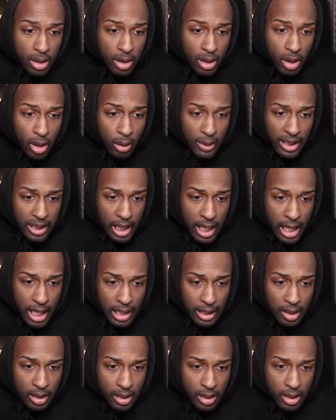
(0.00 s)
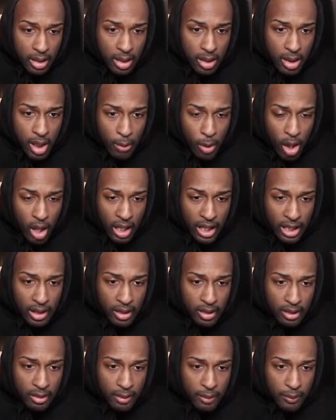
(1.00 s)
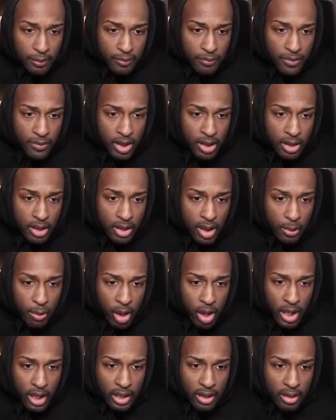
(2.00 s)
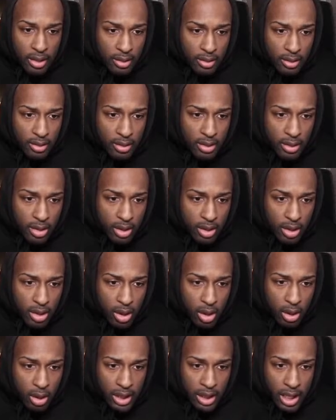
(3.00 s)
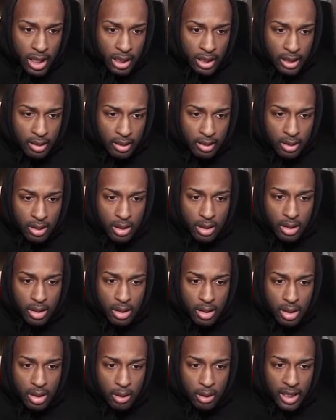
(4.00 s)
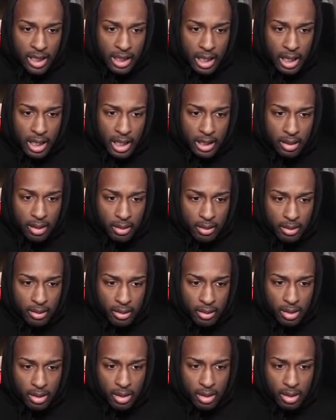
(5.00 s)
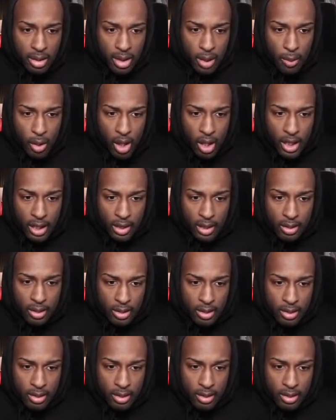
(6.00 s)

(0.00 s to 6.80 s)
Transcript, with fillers: Oh my god. Come on. Come on. Oh god. Oh my god. Come on.